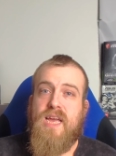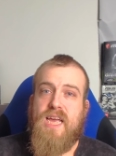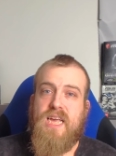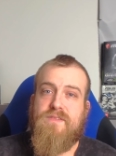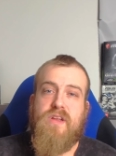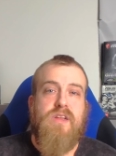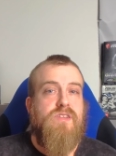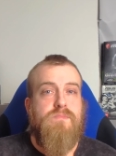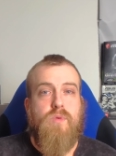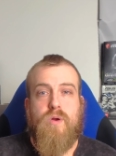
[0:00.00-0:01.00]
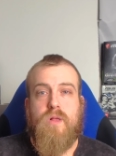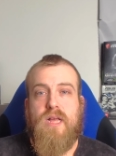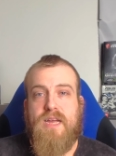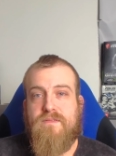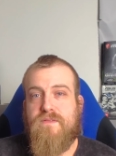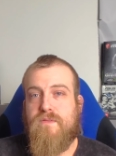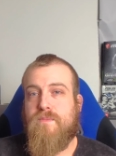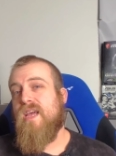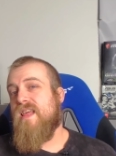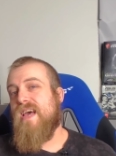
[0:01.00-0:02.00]
and give it some more life.
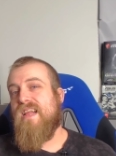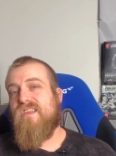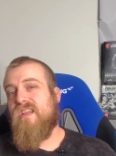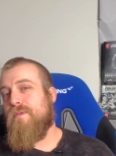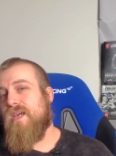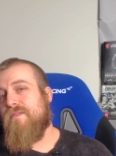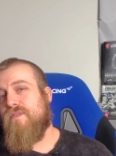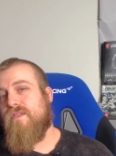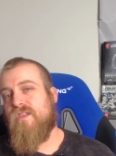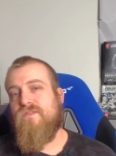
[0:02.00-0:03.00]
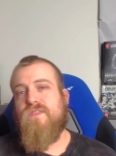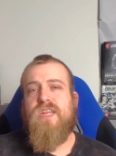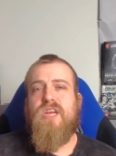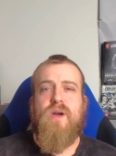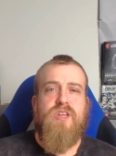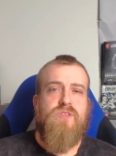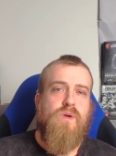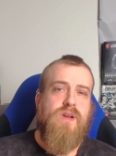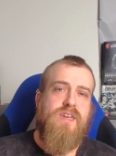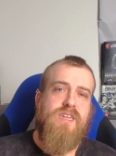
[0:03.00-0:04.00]
That's going to be it for this video. I just
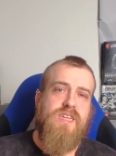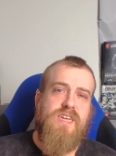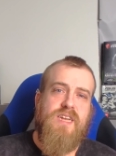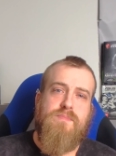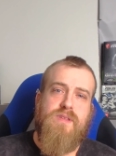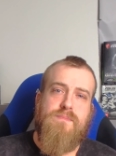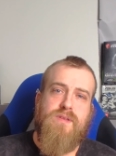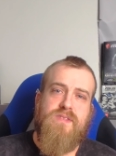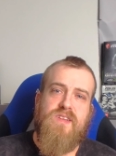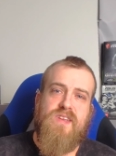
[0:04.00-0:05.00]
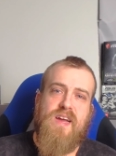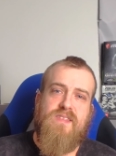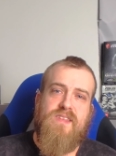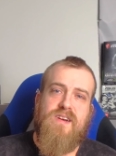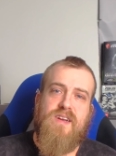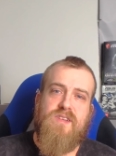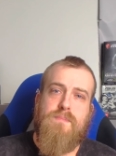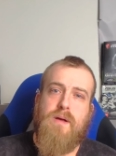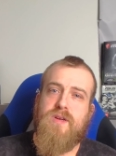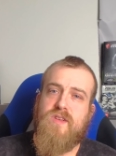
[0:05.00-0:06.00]
wanted to put this out there as a
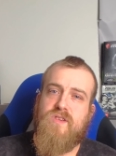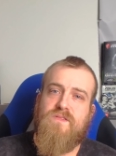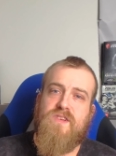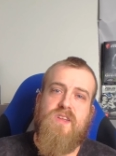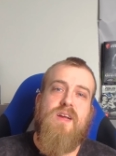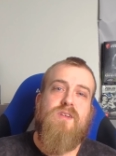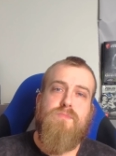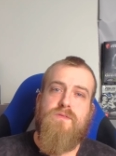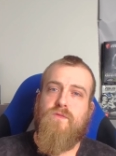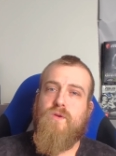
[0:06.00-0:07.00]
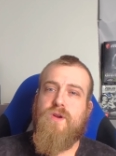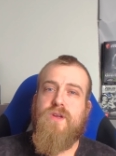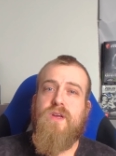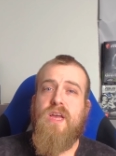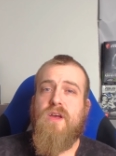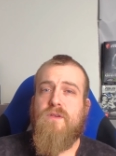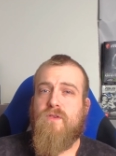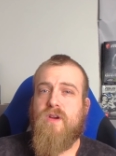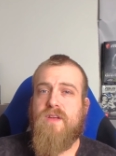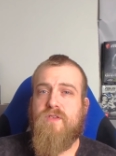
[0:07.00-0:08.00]
public service announcement for you.
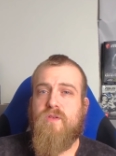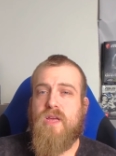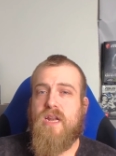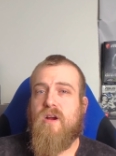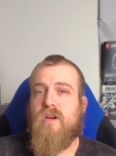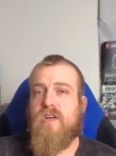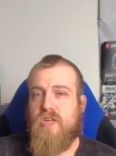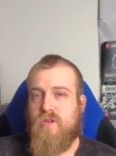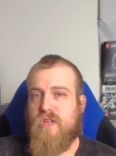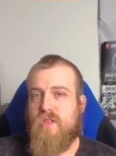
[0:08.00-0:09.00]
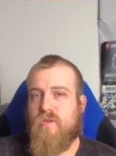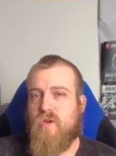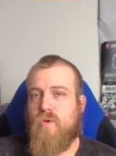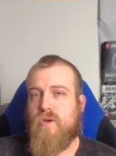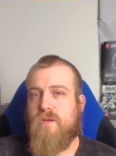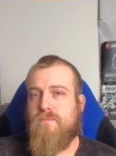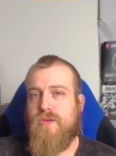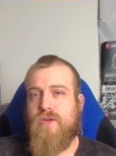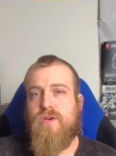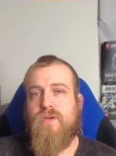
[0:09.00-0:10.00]
For any of you that are using those older
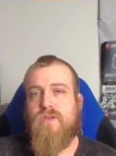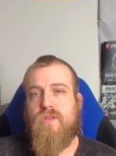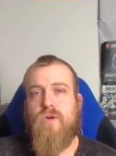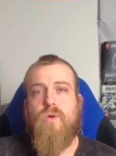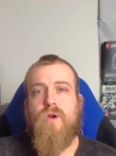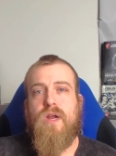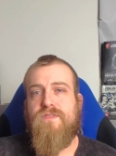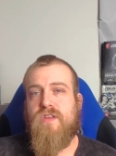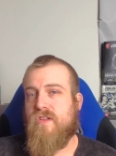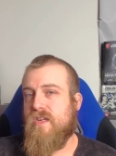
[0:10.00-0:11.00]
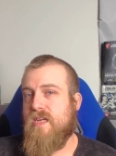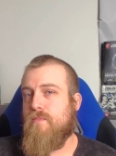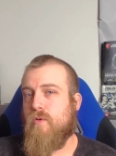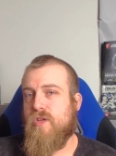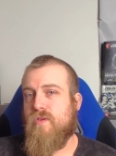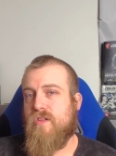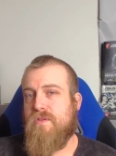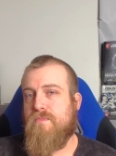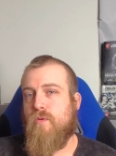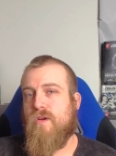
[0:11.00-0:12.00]
computers, or if you just need more
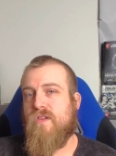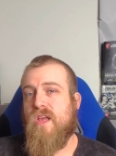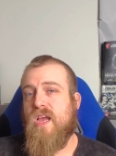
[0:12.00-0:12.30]
USB ports,